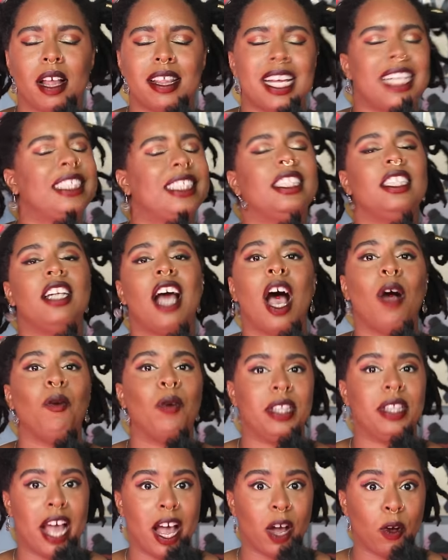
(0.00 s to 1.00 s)
That's not
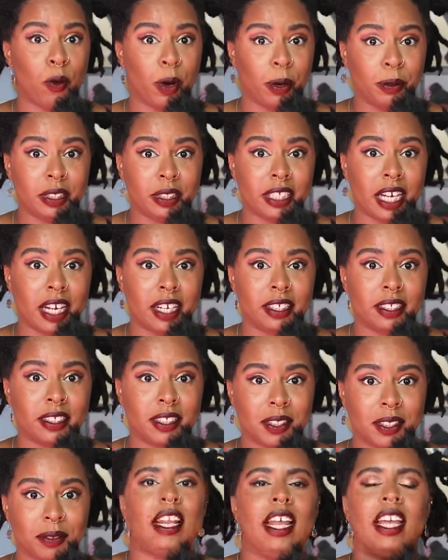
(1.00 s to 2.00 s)
what that quote
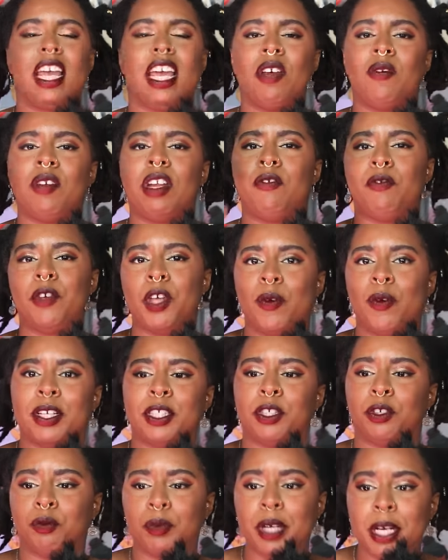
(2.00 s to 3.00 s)
says. Like, even if you, as
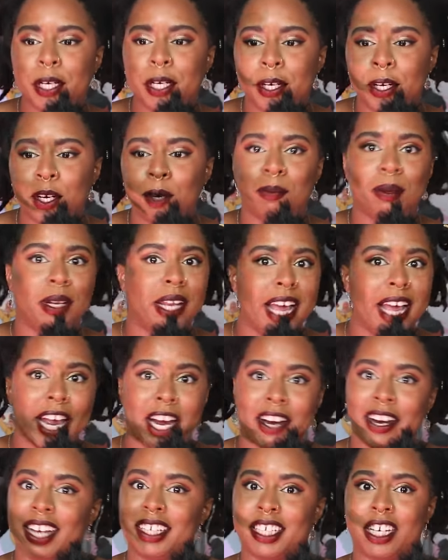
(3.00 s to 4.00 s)
a reader,
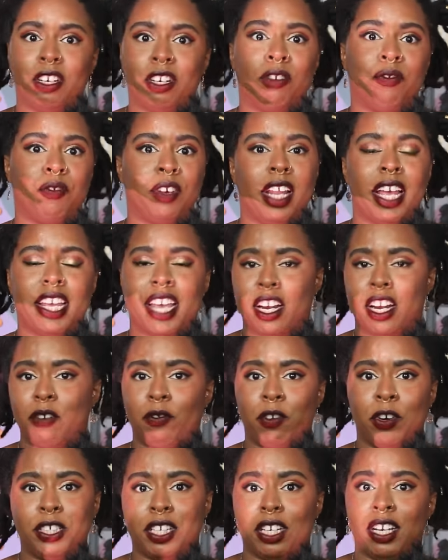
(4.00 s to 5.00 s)
player, etc., feel like
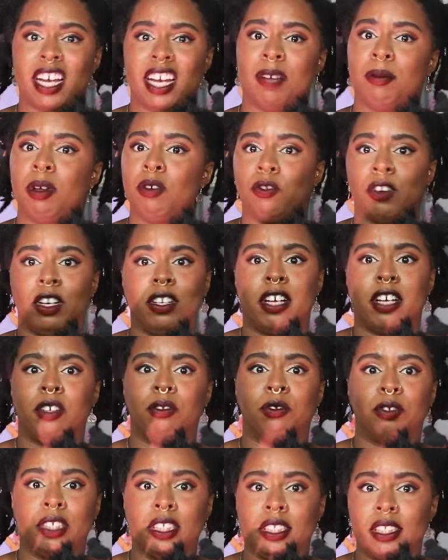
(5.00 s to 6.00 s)
Yennefer is unlikable for a lot of
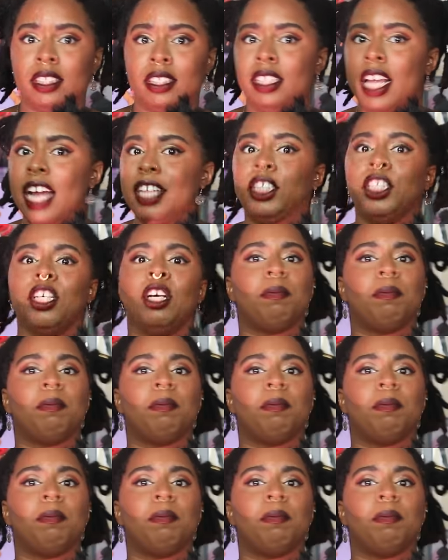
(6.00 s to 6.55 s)
reasons, that's your